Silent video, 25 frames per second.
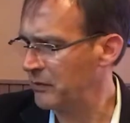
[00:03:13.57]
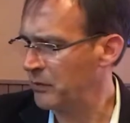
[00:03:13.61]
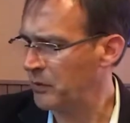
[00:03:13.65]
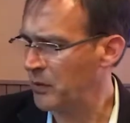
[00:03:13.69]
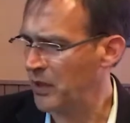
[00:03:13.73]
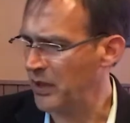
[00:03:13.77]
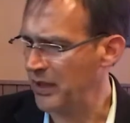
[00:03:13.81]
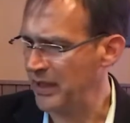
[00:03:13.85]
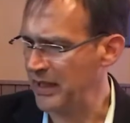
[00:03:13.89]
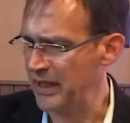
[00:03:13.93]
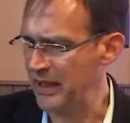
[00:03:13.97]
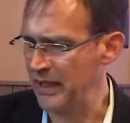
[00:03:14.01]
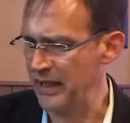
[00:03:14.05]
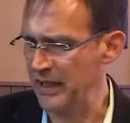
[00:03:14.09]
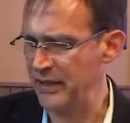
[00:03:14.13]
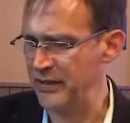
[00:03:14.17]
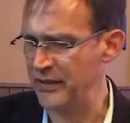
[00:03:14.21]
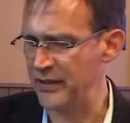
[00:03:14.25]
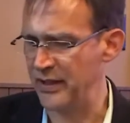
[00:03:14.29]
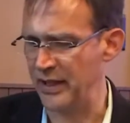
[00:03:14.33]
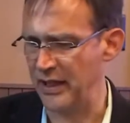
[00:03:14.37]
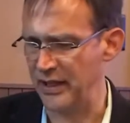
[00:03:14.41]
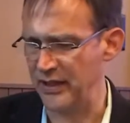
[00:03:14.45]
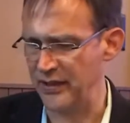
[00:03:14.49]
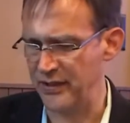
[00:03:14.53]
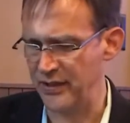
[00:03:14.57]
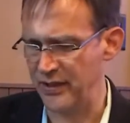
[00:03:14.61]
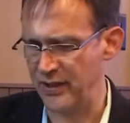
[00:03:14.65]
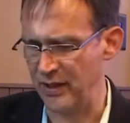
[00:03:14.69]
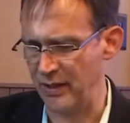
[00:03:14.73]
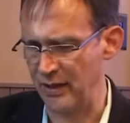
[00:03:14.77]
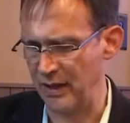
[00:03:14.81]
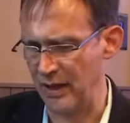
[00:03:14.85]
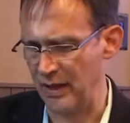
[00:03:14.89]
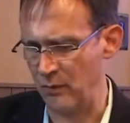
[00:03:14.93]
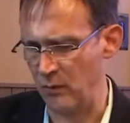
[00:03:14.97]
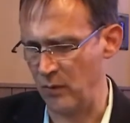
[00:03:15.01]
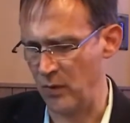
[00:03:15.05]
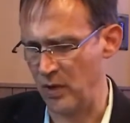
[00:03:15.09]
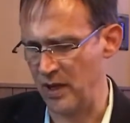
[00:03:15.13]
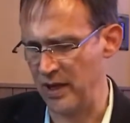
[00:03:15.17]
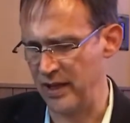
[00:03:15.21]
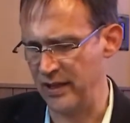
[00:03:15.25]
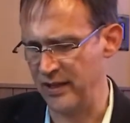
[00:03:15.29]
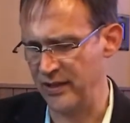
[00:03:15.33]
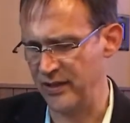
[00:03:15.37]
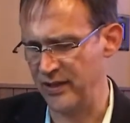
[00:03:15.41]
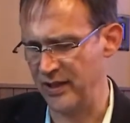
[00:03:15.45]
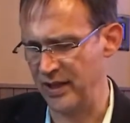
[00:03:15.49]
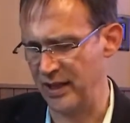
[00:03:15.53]
what is this, and, and why
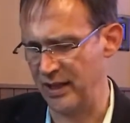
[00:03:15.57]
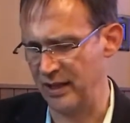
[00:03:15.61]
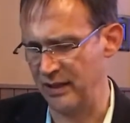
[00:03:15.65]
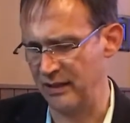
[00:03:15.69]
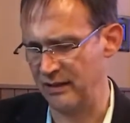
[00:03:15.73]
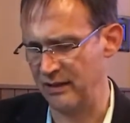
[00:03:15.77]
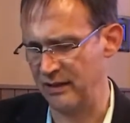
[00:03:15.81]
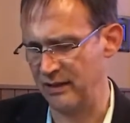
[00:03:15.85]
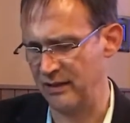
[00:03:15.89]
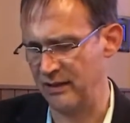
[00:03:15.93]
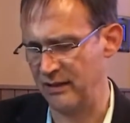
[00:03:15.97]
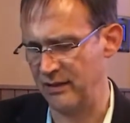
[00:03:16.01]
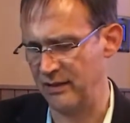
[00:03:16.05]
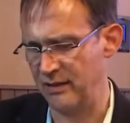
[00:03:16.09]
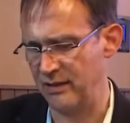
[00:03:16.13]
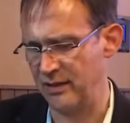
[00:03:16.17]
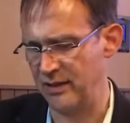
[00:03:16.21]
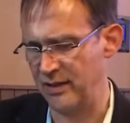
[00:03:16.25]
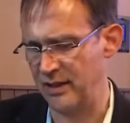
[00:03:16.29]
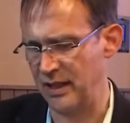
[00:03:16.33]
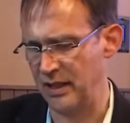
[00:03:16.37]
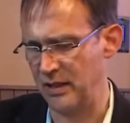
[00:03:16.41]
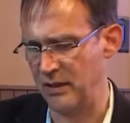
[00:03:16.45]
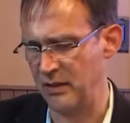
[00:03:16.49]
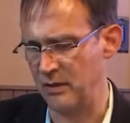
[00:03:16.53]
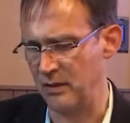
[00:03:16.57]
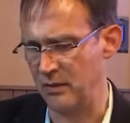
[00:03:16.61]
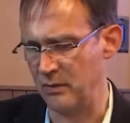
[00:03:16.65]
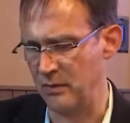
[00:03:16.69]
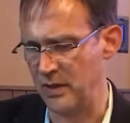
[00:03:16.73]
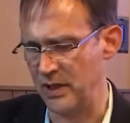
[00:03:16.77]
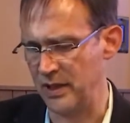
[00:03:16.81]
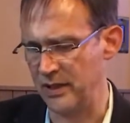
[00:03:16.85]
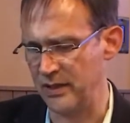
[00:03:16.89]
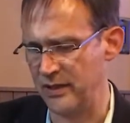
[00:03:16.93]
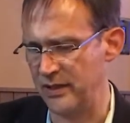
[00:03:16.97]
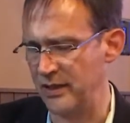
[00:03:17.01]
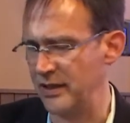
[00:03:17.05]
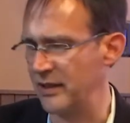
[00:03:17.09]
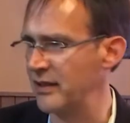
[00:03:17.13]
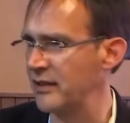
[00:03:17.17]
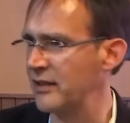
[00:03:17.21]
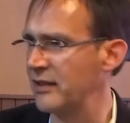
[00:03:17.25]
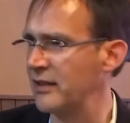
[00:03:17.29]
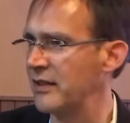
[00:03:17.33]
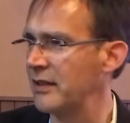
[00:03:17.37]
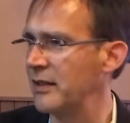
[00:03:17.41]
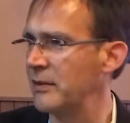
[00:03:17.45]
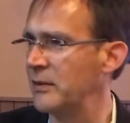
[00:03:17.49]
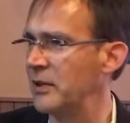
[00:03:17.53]
does it stick on? Why doesn't it
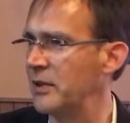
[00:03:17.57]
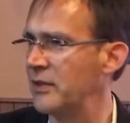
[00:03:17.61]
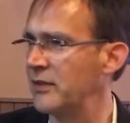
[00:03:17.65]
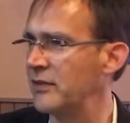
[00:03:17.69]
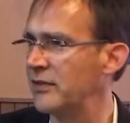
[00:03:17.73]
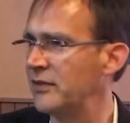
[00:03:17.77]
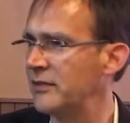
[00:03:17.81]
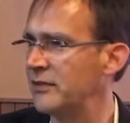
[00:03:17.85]
just come off?